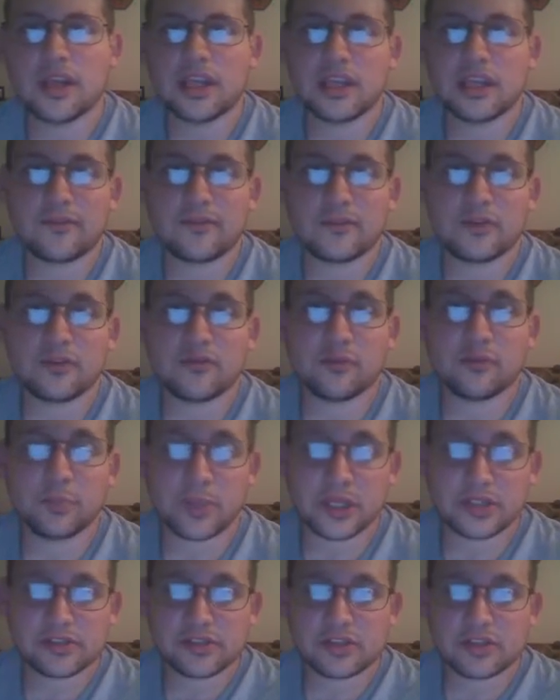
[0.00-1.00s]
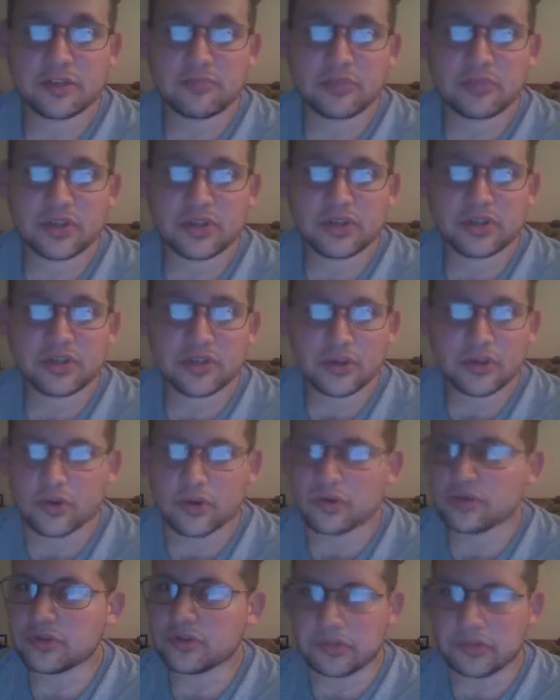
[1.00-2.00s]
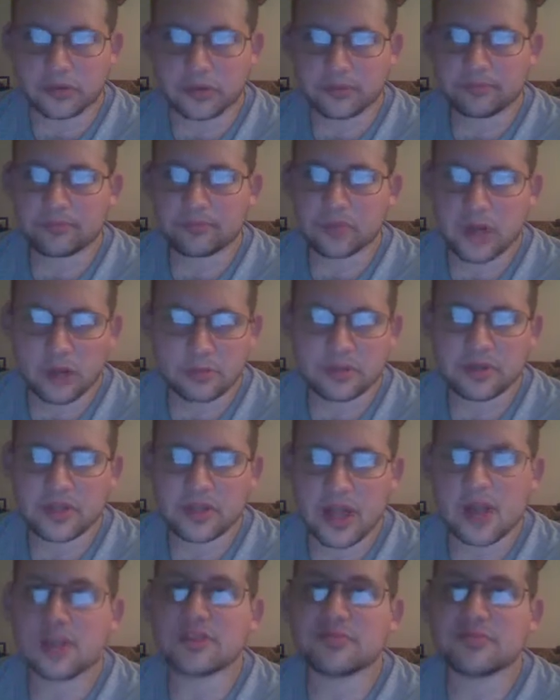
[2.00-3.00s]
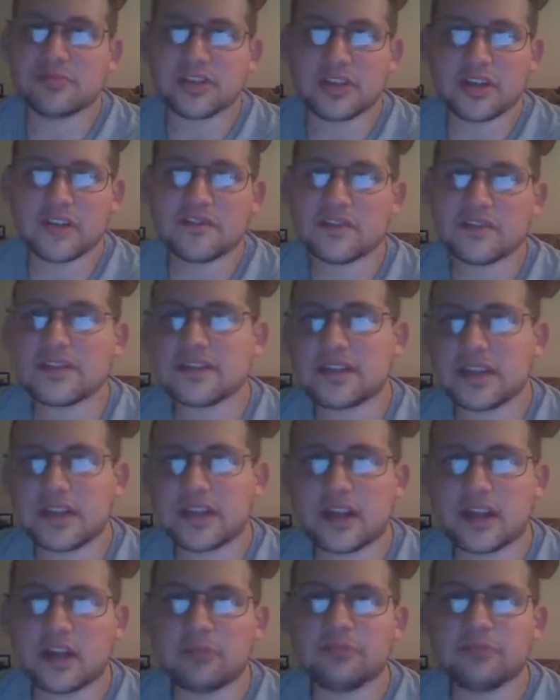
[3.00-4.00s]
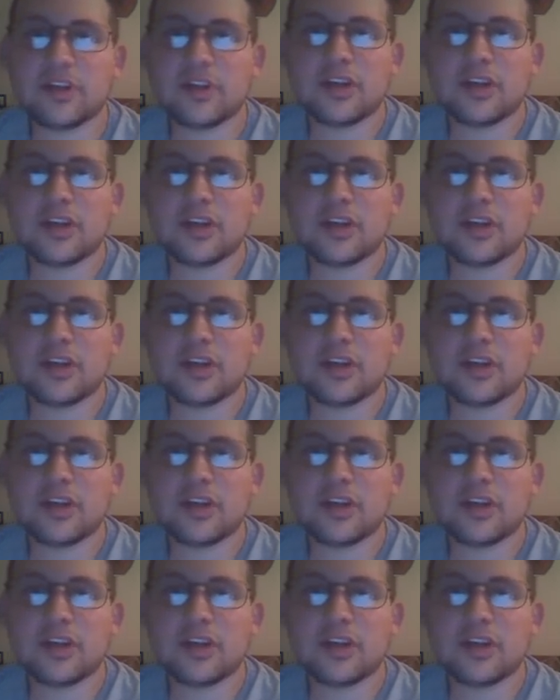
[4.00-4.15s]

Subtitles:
If you've built your computer your own, you are probably knowledgeable enough to set it up,